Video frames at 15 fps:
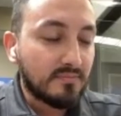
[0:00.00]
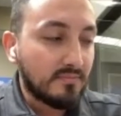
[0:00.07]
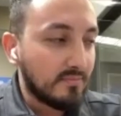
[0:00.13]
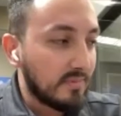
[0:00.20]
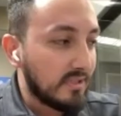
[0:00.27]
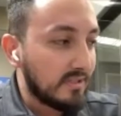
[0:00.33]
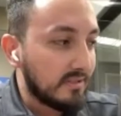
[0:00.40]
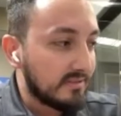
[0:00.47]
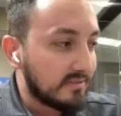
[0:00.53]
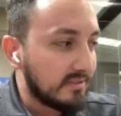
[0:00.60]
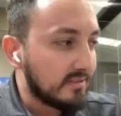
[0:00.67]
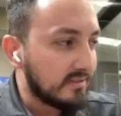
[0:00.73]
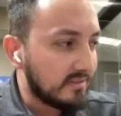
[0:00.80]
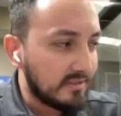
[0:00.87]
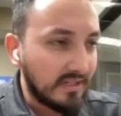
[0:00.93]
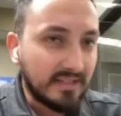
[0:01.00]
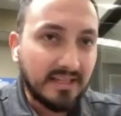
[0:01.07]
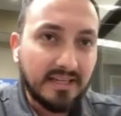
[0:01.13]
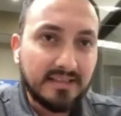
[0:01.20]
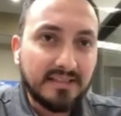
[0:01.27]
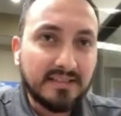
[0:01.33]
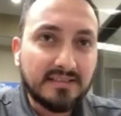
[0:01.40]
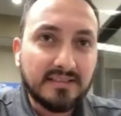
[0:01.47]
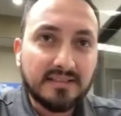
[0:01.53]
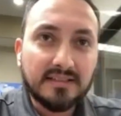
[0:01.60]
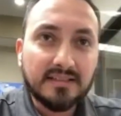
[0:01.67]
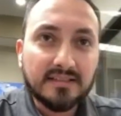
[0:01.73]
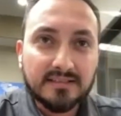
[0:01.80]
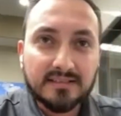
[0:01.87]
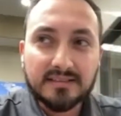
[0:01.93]
but still, I, I, think
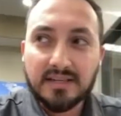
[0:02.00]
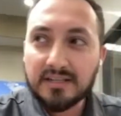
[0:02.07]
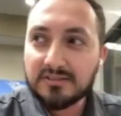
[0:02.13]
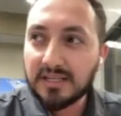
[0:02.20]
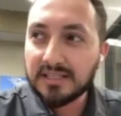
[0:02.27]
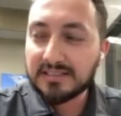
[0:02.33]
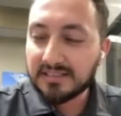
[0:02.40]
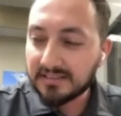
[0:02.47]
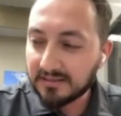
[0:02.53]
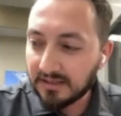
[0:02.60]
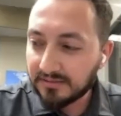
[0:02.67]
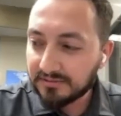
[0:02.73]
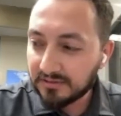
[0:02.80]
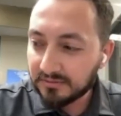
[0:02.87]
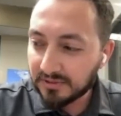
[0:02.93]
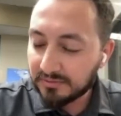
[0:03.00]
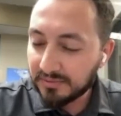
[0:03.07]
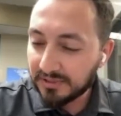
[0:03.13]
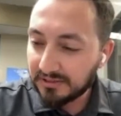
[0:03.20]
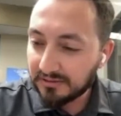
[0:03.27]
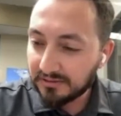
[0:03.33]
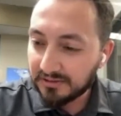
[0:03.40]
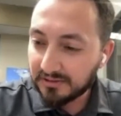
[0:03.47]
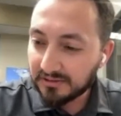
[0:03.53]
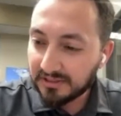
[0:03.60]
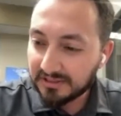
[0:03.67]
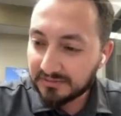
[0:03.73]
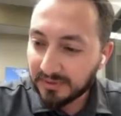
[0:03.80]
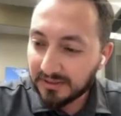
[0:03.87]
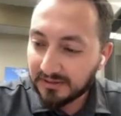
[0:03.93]
the the contracting officer must be new. You know, they
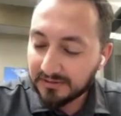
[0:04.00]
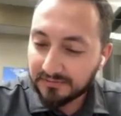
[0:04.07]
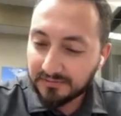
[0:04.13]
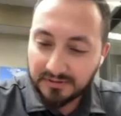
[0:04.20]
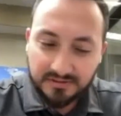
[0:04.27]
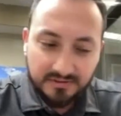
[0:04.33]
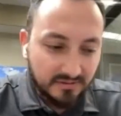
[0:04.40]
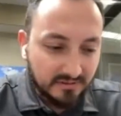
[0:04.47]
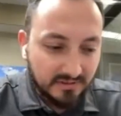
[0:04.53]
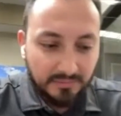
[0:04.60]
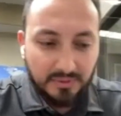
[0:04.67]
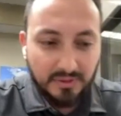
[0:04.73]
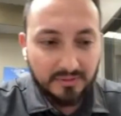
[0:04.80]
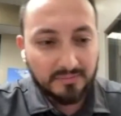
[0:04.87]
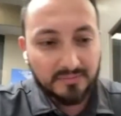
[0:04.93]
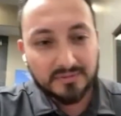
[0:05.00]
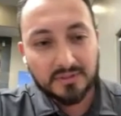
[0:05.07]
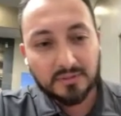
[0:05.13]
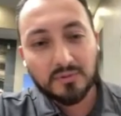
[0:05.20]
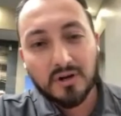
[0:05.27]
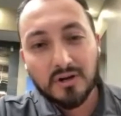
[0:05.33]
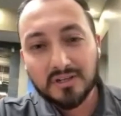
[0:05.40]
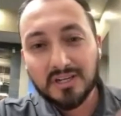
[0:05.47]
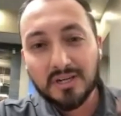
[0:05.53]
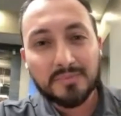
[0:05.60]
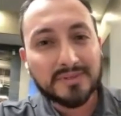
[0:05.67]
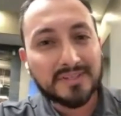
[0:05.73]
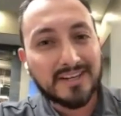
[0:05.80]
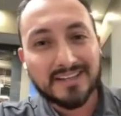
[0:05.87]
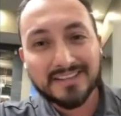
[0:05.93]
spelled first they put the wrong
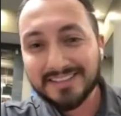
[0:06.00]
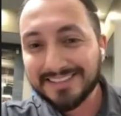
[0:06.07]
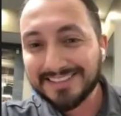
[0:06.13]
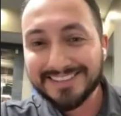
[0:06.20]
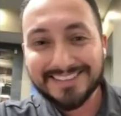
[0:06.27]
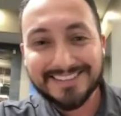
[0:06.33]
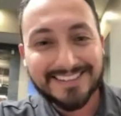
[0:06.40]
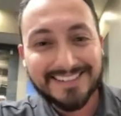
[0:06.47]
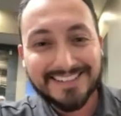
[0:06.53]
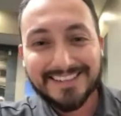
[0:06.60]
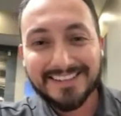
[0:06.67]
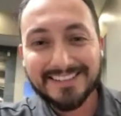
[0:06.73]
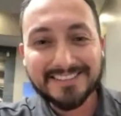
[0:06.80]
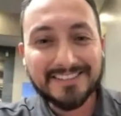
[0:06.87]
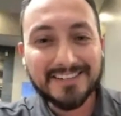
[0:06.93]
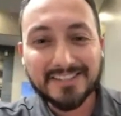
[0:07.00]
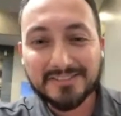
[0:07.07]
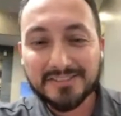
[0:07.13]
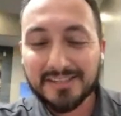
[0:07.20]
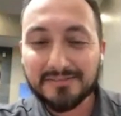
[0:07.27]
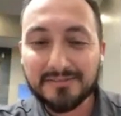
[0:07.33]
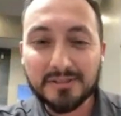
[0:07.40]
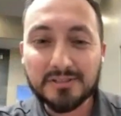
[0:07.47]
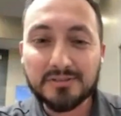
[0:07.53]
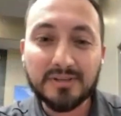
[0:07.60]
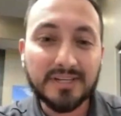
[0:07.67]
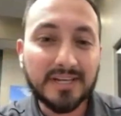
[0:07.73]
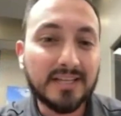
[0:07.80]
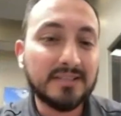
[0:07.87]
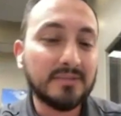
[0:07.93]
company on there on the mm-hmm. contract first, so I
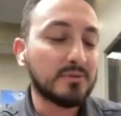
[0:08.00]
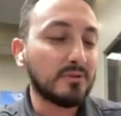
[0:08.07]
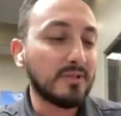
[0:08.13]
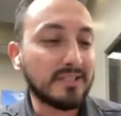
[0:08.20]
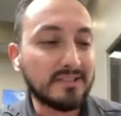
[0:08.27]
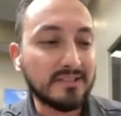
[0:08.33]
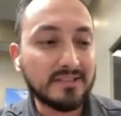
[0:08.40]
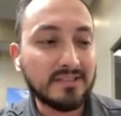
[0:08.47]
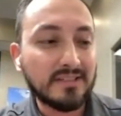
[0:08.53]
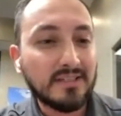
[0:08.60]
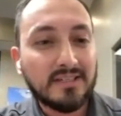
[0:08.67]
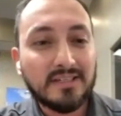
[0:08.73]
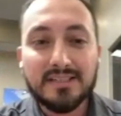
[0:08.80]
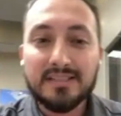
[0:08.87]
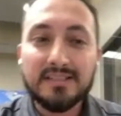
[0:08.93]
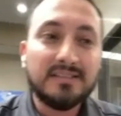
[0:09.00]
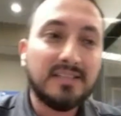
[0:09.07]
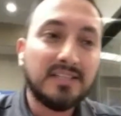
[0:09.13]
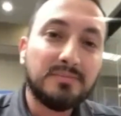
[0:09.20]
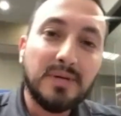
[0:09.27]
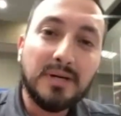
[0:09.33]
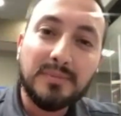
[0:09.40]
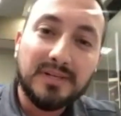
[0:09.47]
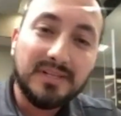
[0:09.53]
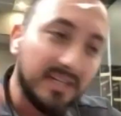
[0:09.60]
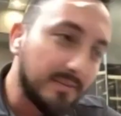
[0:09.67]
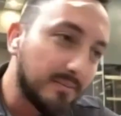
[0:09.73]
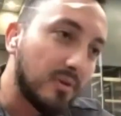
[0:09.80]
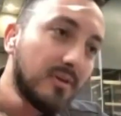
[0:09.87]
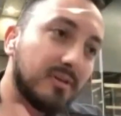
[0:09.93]
had them corrected. They spelled my
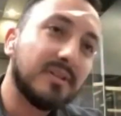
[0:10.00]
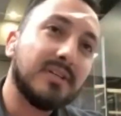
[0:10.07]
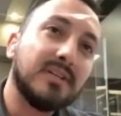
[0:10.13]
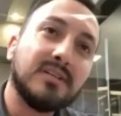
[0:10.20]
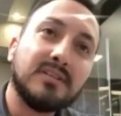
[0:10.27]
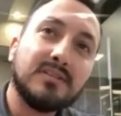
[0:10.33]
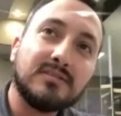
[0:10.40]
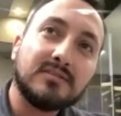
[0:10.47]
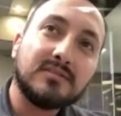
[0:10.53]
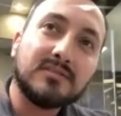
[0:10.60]
name wrong. They